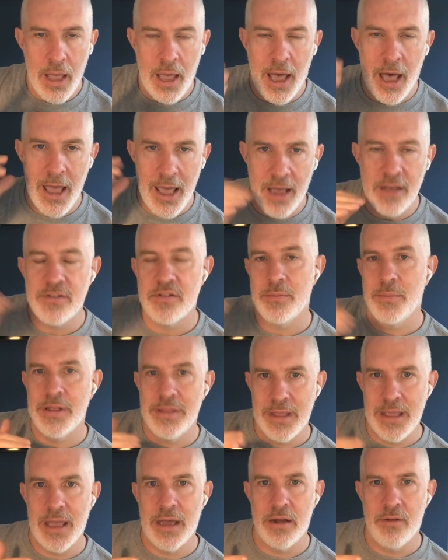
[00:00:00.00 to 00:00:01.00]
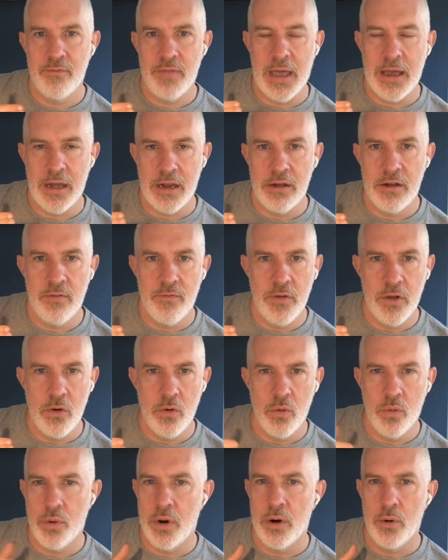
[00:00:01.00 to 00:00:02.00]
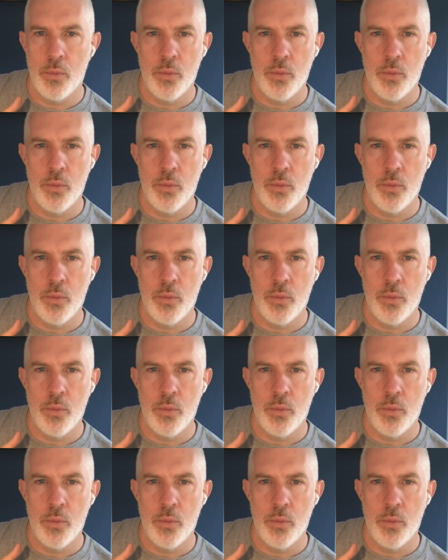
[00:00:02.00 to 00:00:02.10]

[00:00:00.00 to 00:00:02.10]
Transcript: I asked him at the end of that interview, where